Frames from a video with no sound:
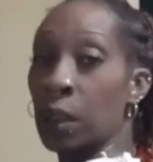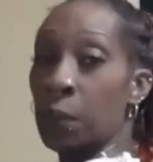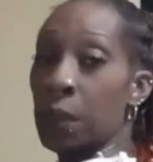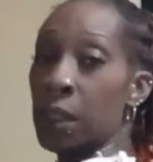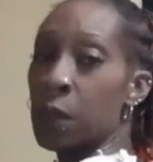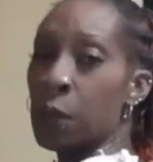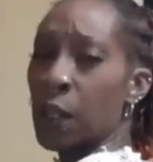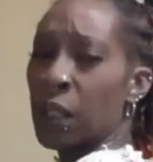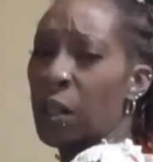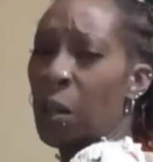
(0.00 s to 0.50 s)

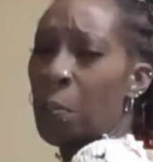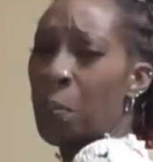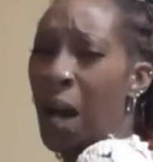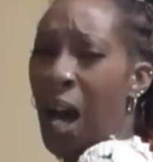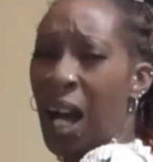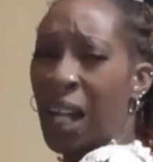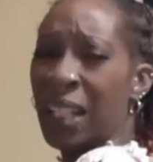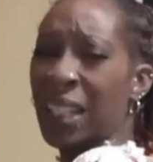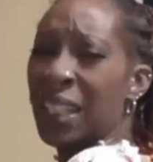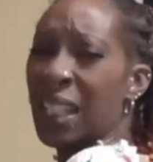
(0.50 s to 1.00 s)
beach. Not
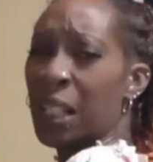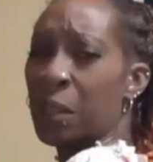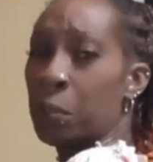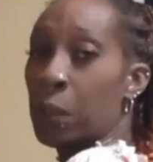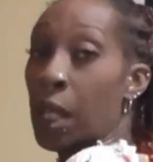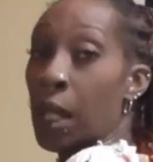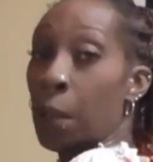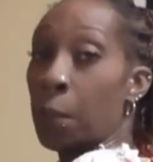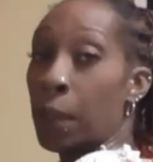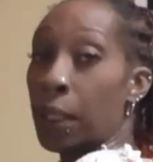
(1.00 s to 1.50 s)
barking at
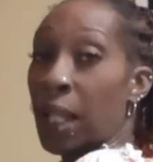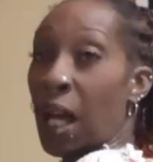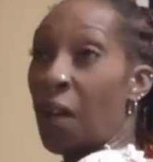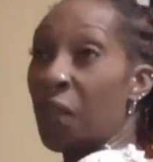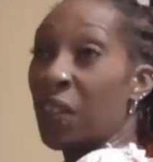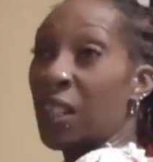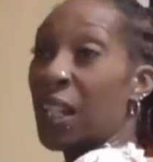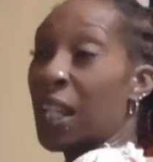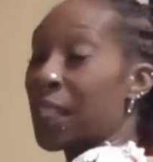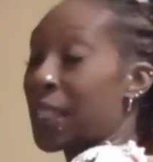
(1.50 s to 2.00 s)
me, but
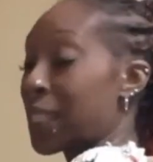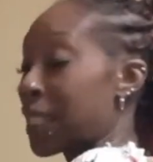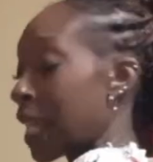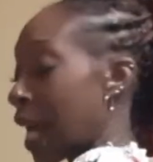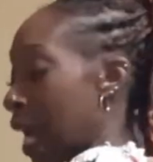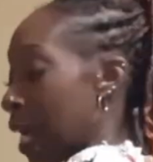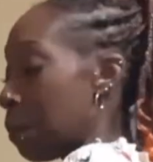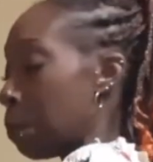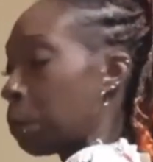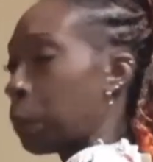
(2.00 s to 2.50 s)
having a
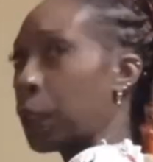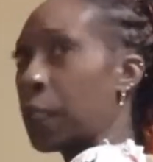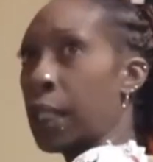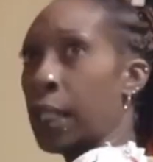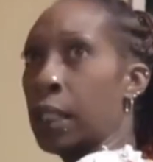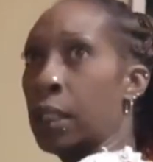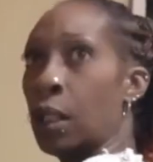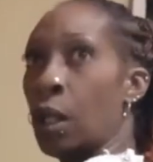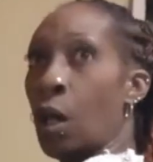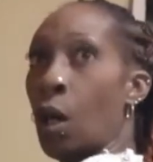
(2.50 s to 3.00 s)
time
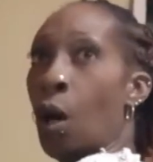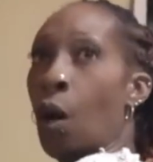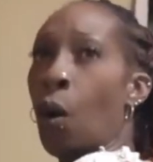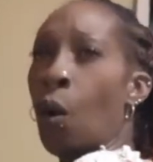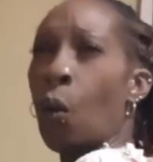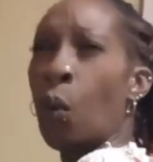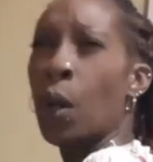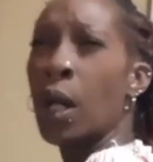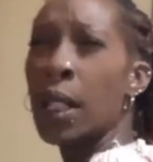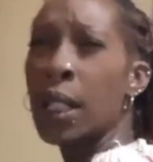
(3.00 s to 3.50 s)
playing.
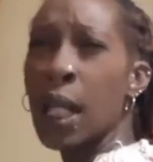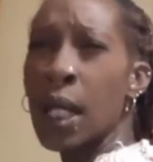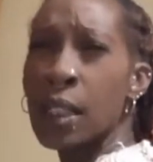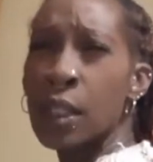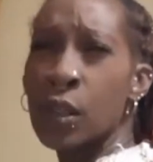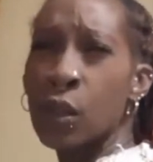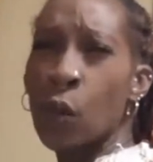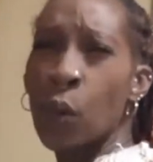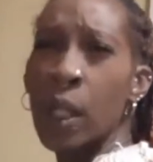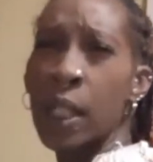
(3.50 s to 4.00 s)
When I
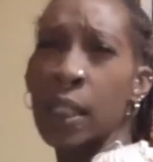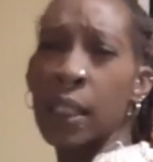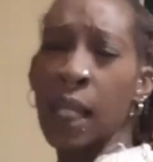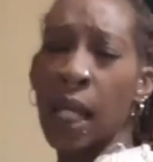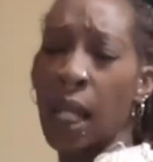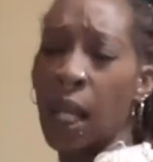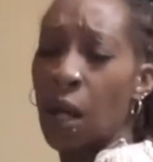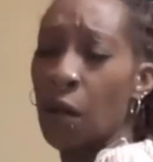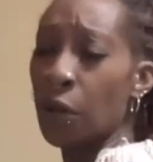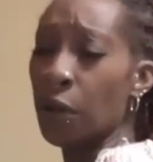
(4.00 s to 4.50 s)
squint and
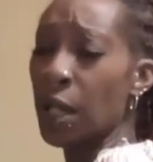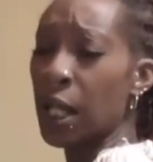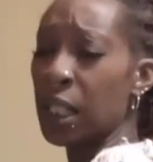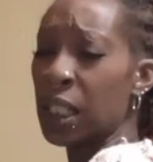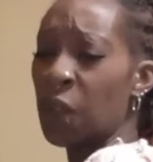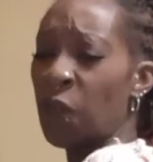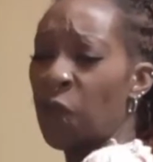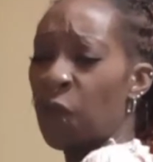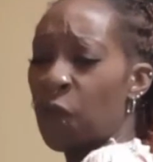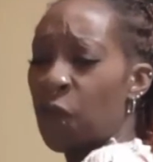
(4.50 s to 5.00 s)
I
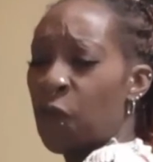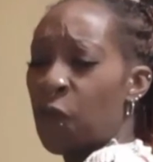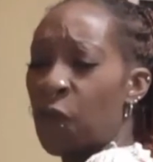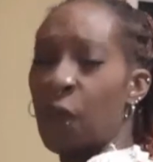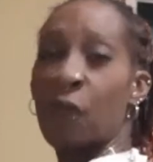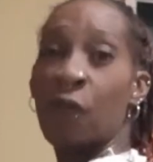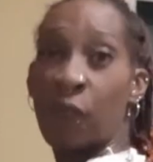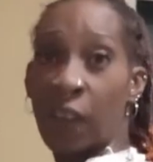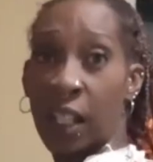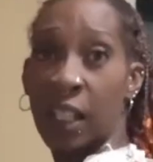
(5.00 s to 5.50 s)
really
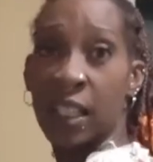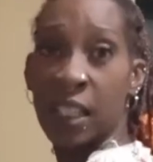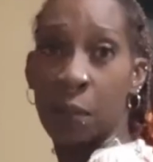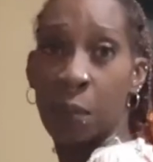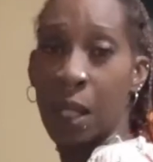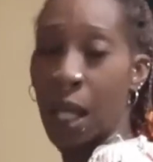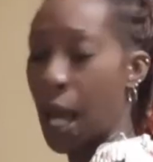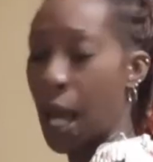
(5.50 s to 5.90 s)
fix my